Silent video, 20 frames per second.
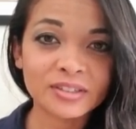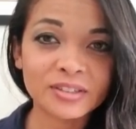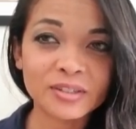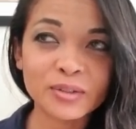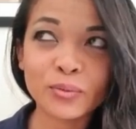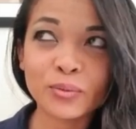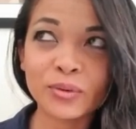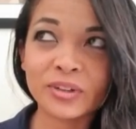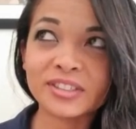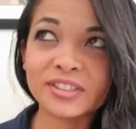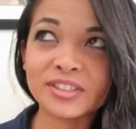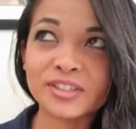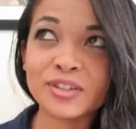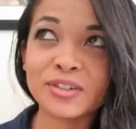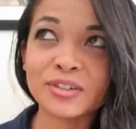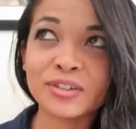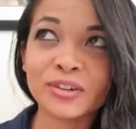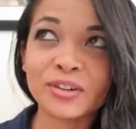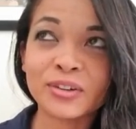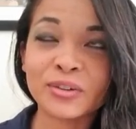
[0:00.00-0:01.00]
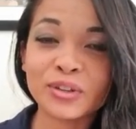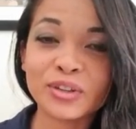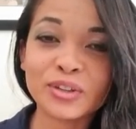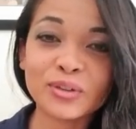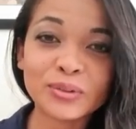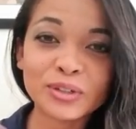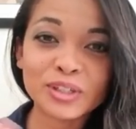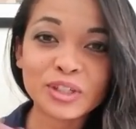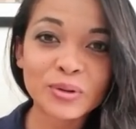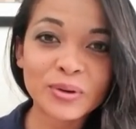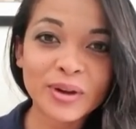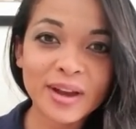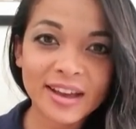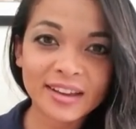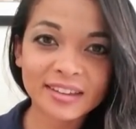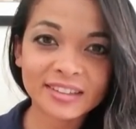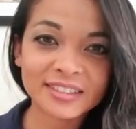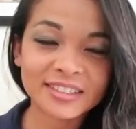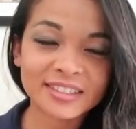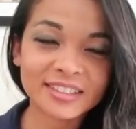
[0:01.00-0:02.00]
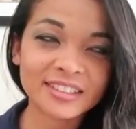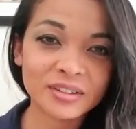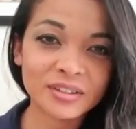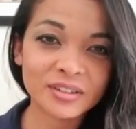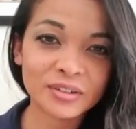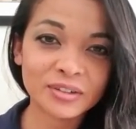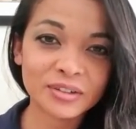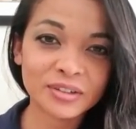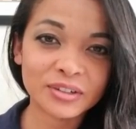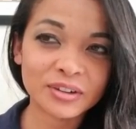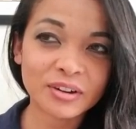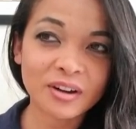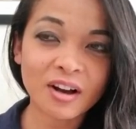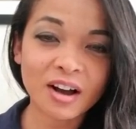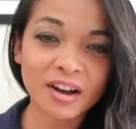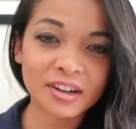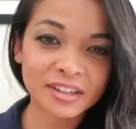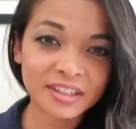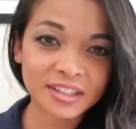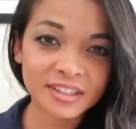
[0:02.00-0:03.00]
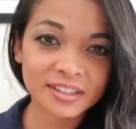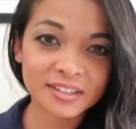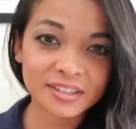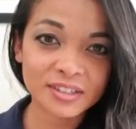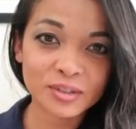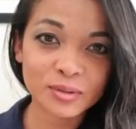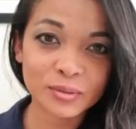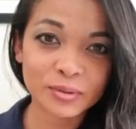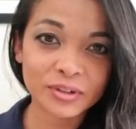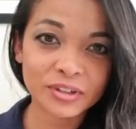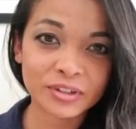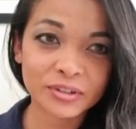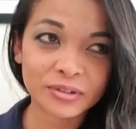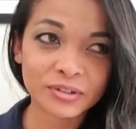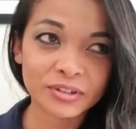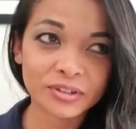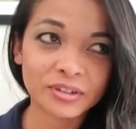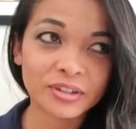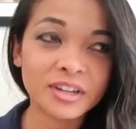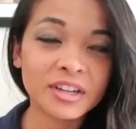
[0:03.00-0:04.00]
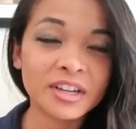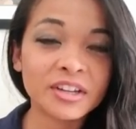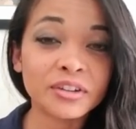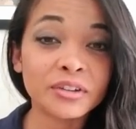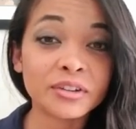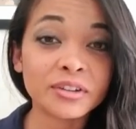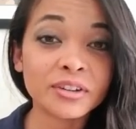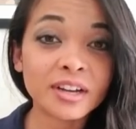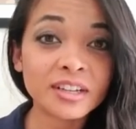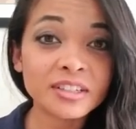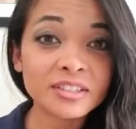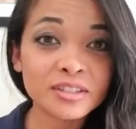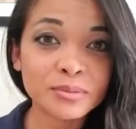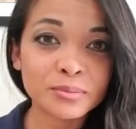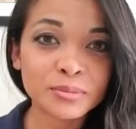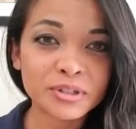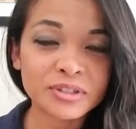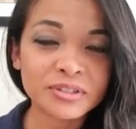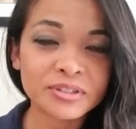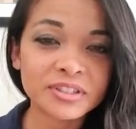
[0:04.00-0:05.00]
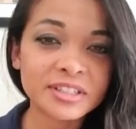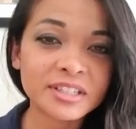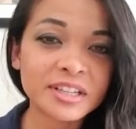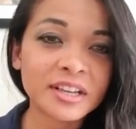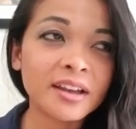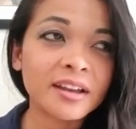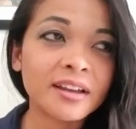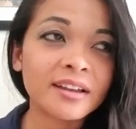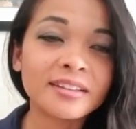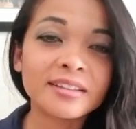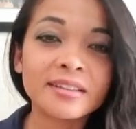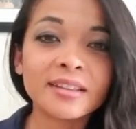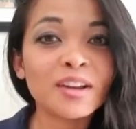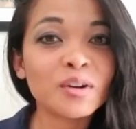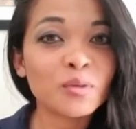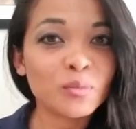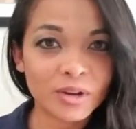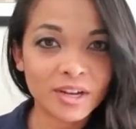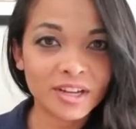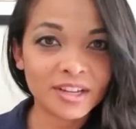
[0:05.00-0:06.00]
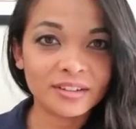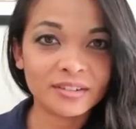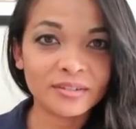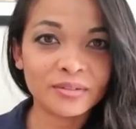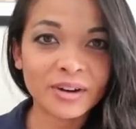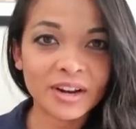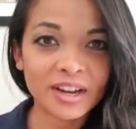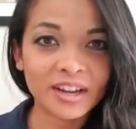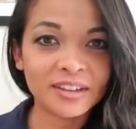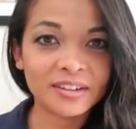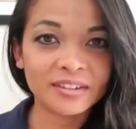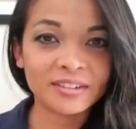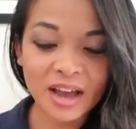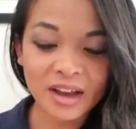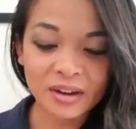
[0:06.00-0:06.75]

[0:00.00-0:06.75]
So once you attract your audience or your customers, then what, right?